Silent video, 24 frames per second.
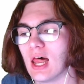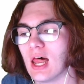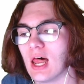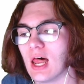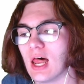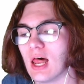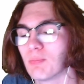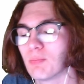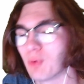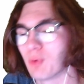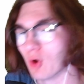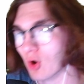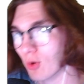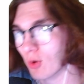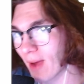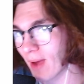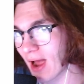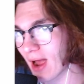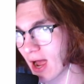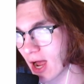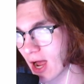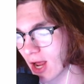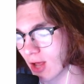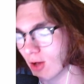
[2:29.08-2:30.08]
Per
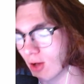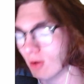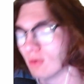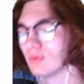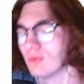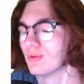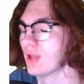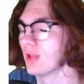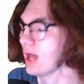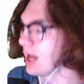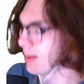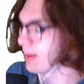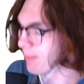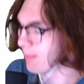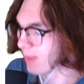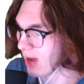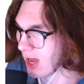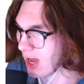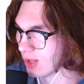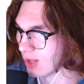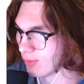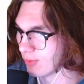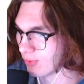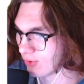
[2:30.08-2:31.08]
mile, not
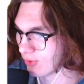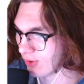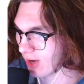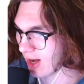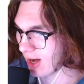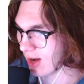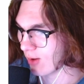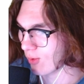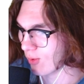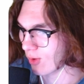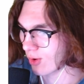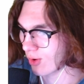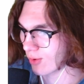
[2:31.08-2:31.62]
mile per hour.